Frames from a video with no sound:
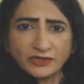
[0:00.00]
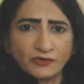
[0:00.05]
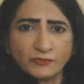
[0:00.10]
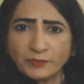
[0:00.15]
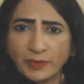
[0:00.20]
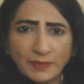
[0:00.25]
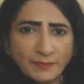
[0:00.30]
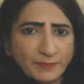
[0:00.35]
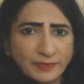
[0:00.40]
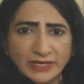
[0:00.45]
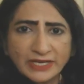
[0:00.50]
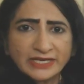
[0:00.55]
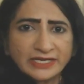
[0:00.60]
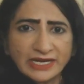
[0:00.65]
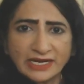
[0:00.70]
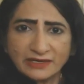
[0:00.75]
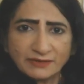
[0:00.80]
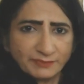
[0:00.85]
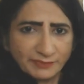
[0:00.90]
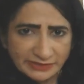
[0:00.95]
of public
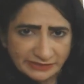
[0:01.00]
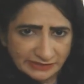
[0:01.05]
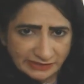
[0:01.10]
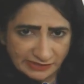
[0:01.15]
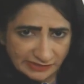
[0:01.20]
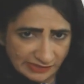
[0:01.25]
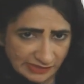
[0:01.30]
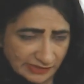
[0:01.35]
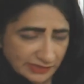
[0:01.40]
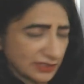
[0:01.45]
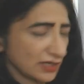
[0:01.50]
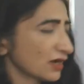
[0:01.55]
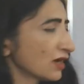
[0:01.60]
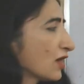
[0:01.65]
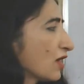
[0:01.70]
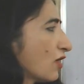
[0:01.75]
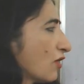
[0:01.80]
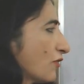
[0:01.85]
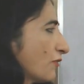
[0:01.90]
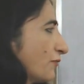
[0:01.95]
and businesses.
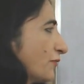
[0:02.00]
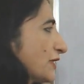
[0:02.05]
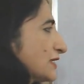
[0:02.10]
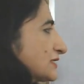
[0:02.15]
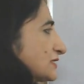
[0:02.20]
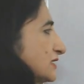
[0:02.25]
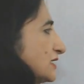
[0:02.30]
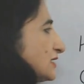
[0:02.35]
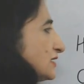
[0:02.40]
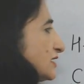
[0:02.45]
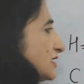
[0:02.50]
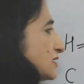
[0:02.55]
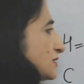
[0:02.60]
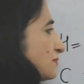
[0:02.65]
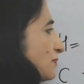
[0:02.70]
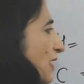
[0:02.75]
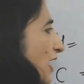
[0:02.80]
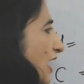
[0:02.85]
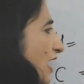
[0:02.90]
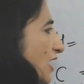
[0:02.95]
Obviously, this
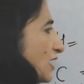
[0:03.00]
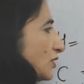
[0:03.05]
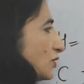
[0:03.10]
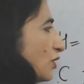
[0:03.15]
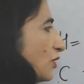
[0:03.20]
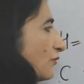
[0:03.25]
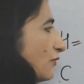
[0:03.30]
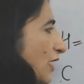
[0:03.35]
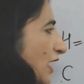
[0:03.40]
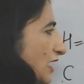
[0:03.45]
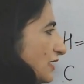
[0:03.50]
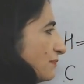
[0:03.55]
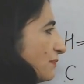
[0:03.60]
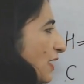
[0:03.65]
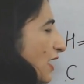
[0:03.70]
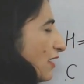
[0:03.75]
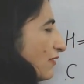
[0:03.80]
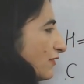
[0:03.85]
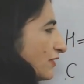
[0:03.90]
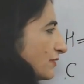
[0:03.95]
part of high
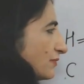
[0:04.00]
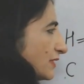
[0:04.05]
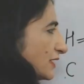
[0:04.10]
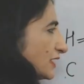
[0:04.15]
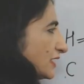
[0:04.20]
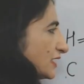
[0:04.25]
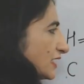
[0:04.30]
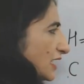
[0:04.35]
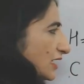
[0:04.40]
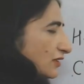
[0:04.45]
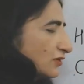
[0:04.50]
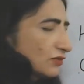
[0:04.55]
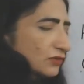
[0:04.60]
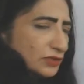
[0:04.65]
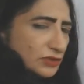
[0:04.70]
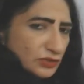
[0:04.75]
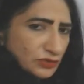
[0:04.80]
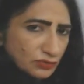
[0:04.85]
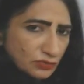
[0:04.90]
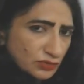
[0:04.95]
powered money
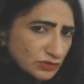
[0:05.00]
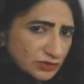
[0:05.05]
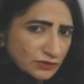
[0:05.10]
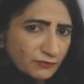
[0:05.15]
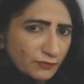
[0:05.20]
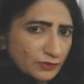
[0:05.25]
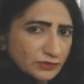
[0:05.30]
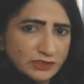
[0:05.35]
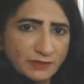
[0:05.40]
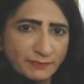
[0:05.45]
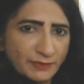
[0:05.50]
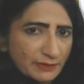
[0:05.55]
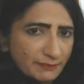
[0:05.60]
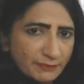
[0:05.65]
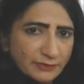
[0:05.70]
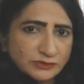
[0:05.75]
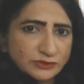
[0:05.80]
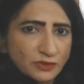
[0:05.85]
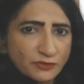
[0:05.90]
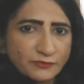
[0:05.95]
cannot use for the
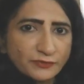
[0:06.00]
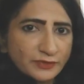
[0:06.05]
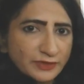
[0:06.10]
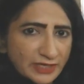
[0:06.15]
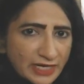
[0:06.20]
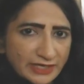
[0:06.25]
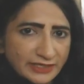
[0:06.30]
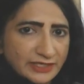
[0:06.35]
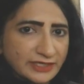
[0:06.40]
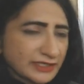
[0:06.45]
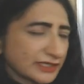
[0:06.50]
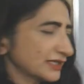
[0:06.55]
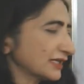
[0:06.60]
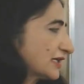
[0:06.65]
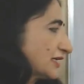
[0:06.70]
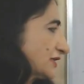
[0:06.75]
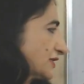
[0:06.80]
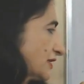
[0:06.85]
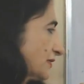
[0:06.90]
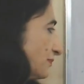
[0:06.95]
purpose of credit
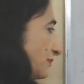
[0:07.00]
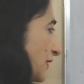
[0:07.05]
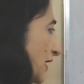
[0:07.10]
creation.